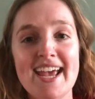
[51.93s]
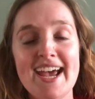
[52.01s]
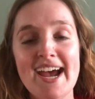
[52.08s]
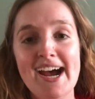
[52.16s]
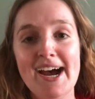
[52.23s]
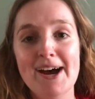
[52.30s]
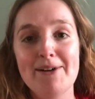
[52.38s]

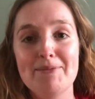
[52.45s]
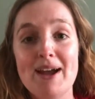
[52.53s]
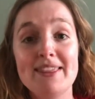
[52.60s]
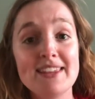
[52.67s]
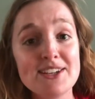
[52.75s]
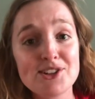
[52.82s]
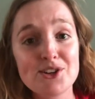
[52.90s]

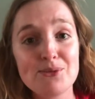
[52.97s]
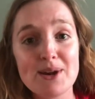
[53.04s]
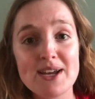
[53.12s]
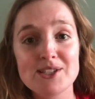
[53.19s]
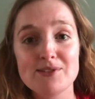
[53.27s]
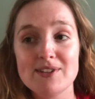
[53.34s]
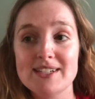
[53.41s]
And these are
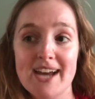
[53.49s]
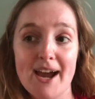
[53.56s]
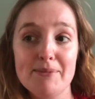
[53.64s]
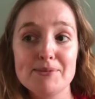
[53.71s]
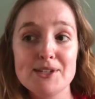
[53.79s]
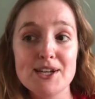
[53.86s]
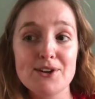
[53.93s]
ways of
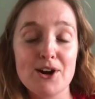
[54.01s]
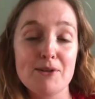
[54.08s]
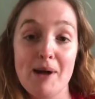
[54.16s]
adapting or